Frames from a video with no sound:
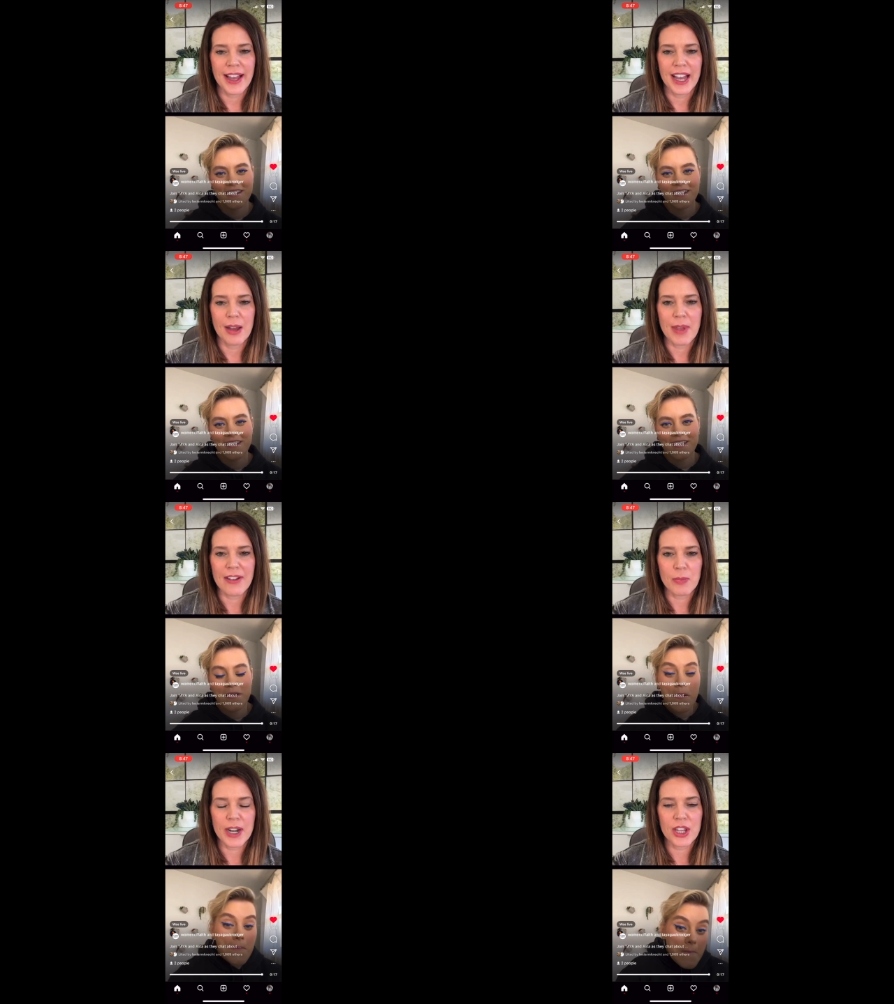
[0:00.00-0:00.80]
Speaker 1: Um,
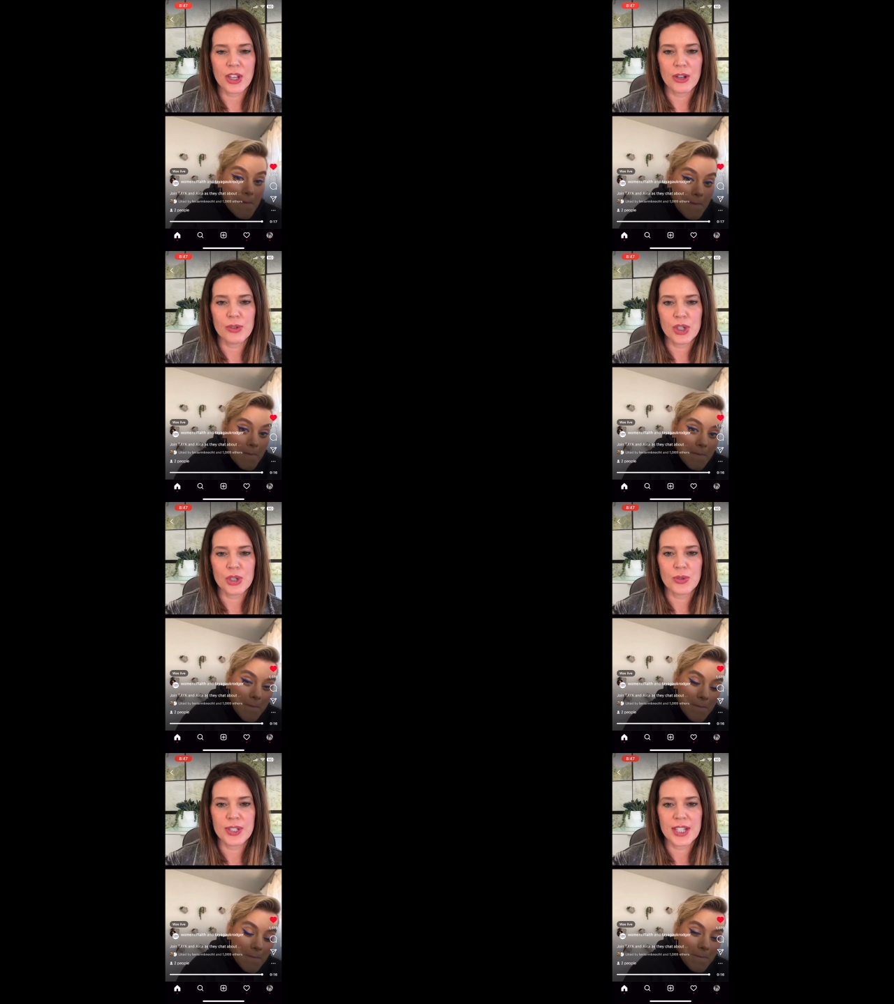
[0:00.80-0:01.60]
everybody, go
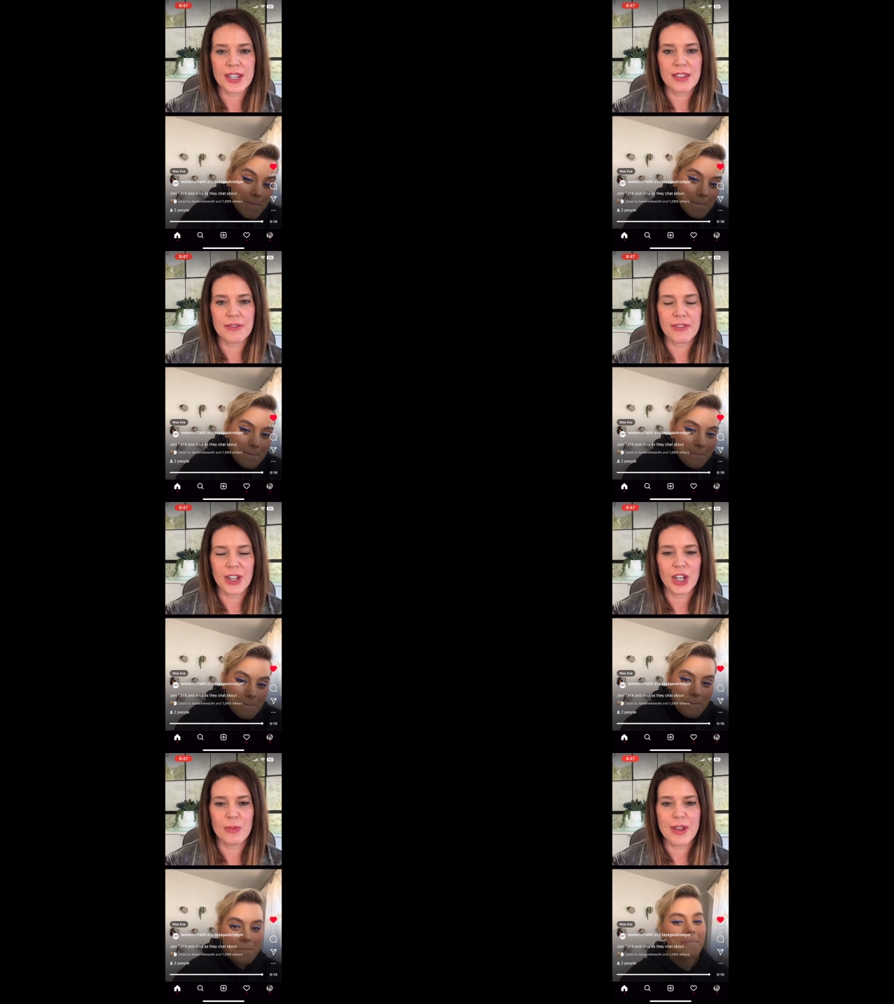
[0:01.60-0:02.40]
to see the
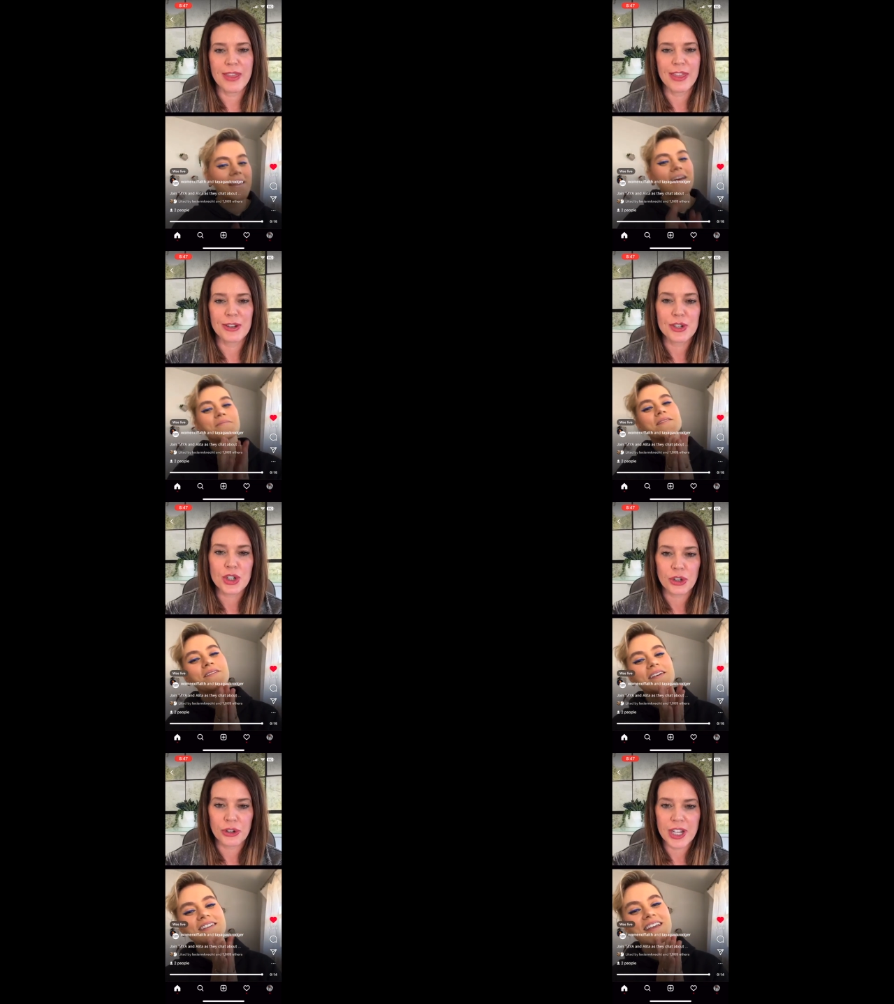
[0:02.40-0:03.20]
film The
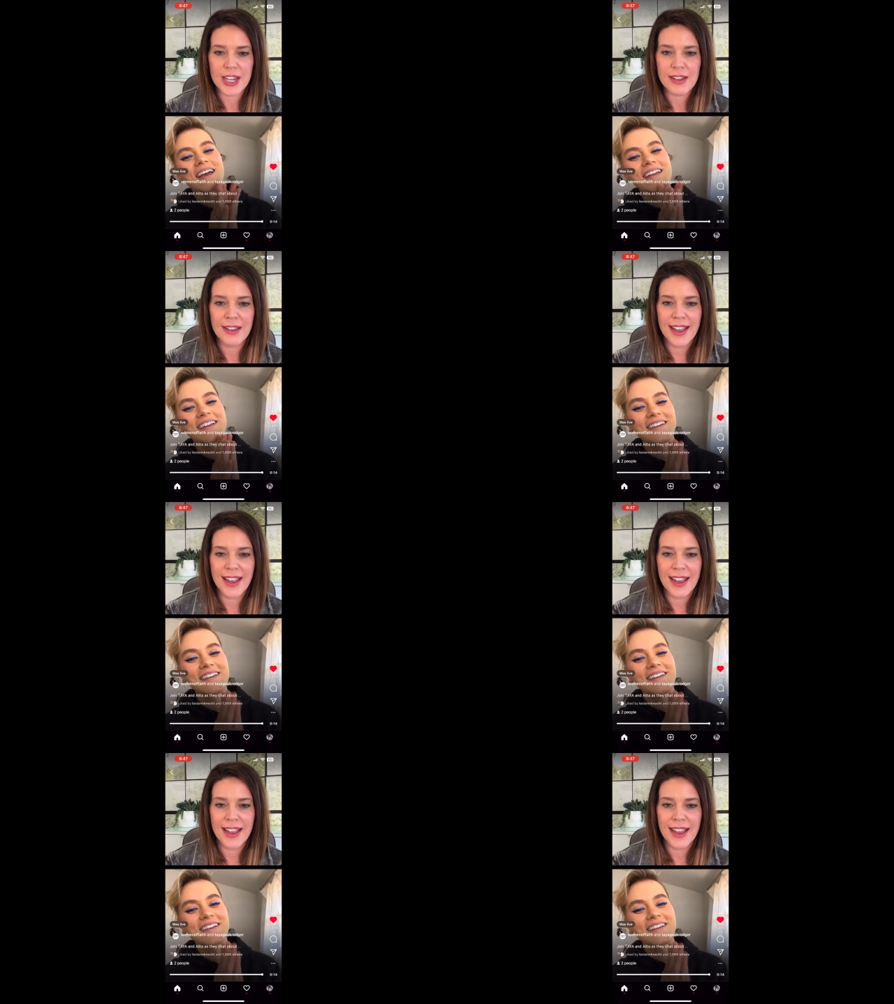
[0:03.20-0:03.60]
Journey.